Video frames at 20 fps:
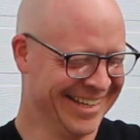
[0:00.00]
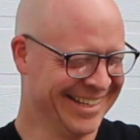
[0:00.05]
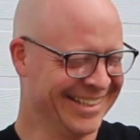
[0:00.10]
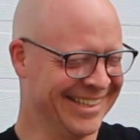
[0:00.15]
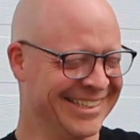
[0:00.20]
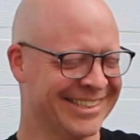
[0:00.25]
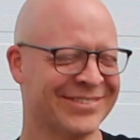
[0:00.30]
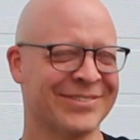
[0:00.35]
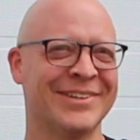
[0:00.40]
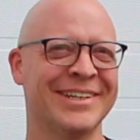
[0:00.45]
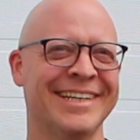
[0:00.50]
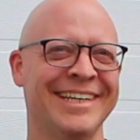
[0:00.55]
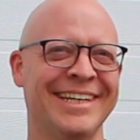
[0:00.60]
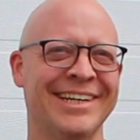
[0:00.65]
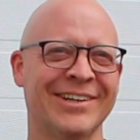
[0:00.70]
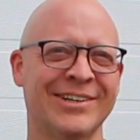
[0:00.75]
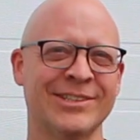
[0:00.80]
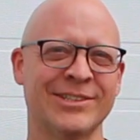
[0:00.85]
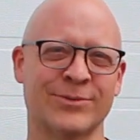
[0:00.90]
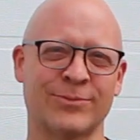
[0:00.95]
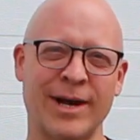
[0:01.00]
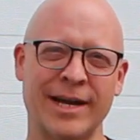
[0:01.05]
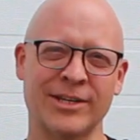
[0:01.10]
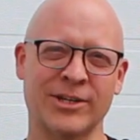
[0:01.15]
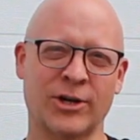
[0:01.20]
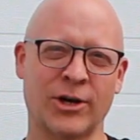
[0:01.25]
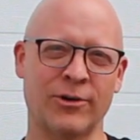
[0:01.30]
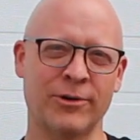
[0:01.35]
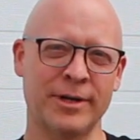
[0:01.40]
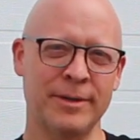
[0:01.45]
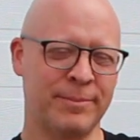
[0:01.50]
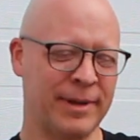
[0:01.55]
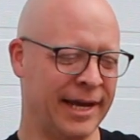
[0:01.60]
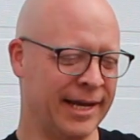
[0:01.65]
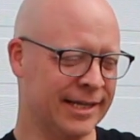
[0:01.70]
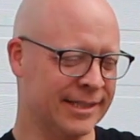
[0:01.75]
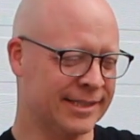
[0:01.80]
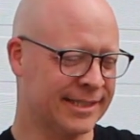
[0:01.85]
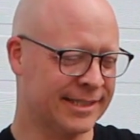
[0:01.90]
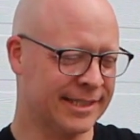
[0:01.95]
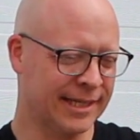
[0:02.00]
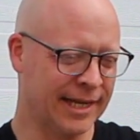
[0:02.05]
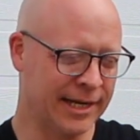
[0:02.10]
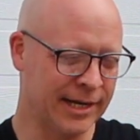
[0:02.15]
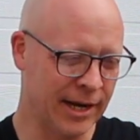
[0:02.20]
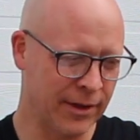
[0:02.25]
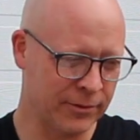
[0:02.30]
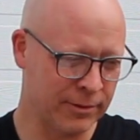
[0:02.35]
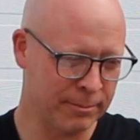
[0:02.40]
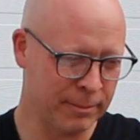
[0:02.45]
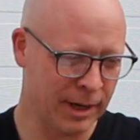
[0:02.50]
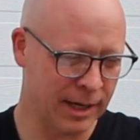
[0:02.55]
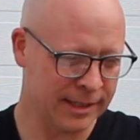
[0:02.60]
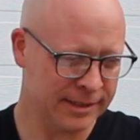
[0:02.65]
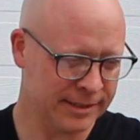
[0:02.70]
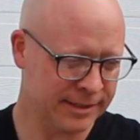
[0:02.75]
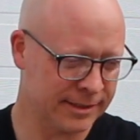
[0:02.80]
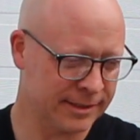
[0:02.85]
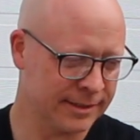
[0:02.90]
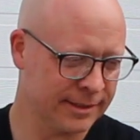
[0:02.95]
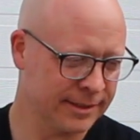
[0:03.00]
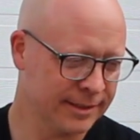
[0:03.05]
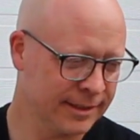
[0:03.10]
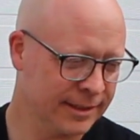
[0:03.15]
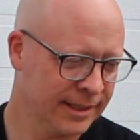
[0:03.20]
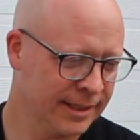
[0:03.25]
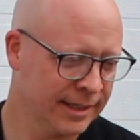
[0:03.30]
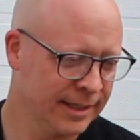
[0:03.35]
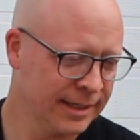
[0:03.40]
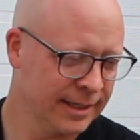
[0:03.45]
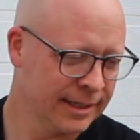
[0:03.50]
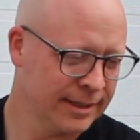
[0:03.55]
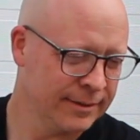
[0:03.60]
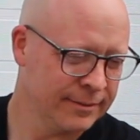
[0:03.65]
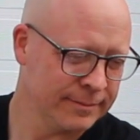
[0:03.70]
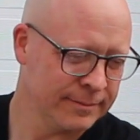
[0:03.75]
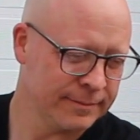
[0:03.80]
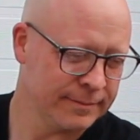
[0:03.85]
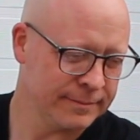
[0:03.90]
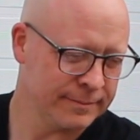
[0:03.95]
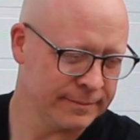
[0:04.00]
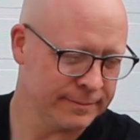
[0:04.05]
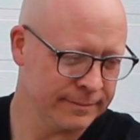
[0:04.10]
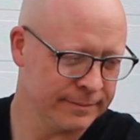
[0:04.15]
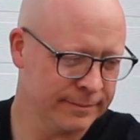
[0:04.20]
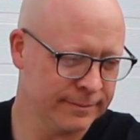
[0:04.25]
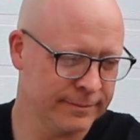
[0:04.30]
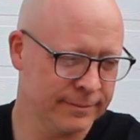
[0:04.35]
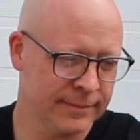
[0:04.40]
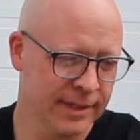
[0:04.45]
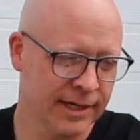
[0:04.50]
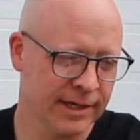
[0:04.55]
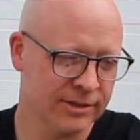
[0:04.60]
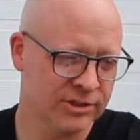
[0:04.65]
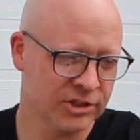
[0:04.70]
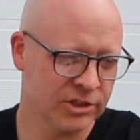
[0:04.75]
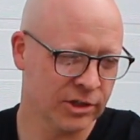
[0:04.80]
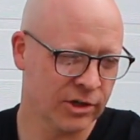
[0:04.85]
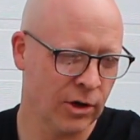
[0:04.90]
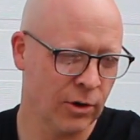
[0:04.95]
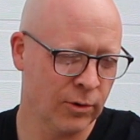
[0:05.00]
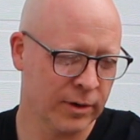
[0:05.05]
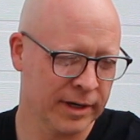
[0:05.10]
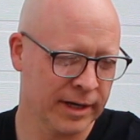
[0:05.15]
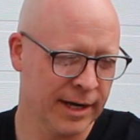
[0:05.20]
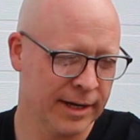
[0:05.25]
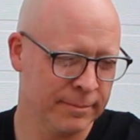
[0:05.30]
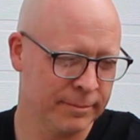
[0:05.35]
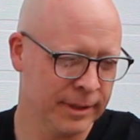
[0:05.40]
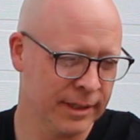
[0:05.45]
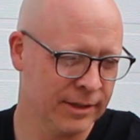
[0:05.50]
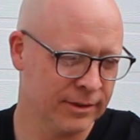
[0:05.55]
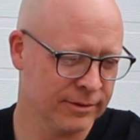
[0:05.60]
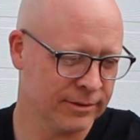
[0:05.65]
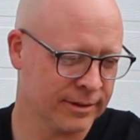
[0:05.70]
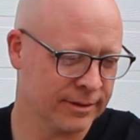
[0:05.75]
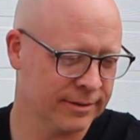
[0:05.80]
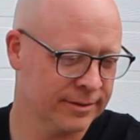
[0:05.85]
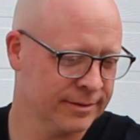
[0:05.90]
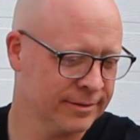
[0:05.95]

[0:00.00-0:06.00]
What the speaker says: this one here is red curry paste, another must. There's your coconut milk.